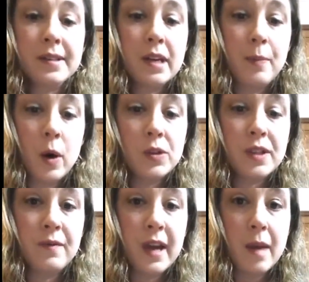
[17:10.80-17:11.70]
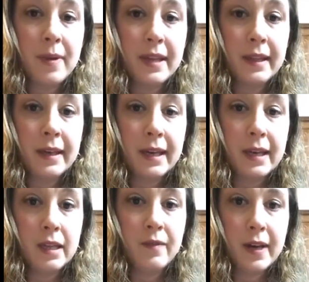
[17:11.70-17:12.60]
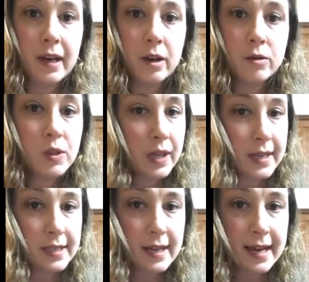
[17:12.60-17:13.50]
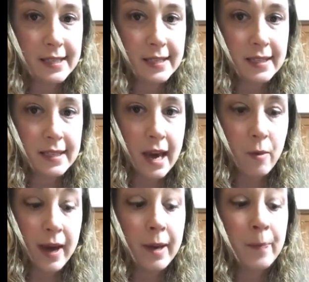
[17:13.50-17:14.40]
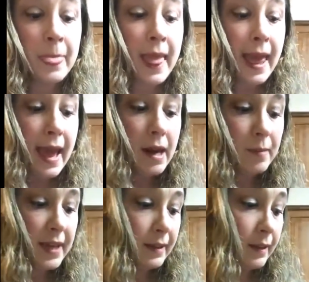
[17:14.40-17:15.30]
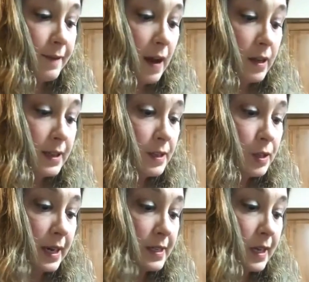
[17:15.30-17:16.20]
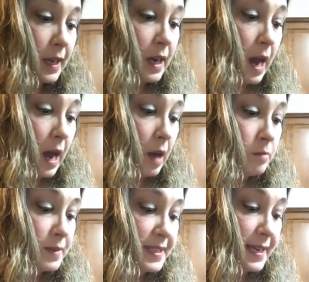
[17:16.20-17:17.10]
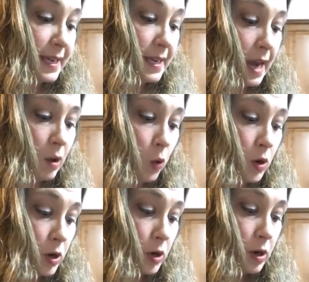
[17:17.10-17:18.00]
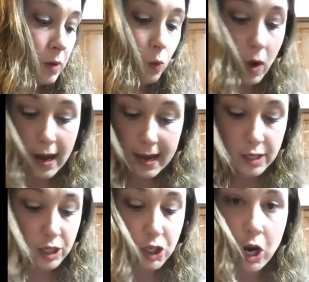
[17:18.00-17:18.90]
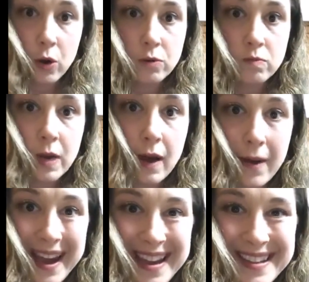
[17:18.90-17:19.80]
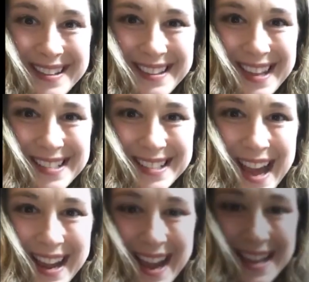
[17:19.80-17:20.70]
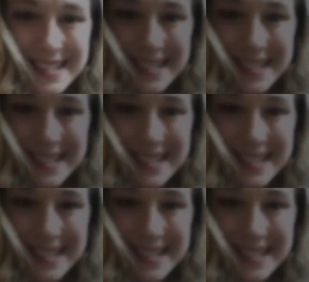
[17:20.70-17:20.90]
going to post the VIP link in the video, so you guys can access it that way. And immediately following this, you guys can see and order what I just showed. Okay? Thanks a lot, guys.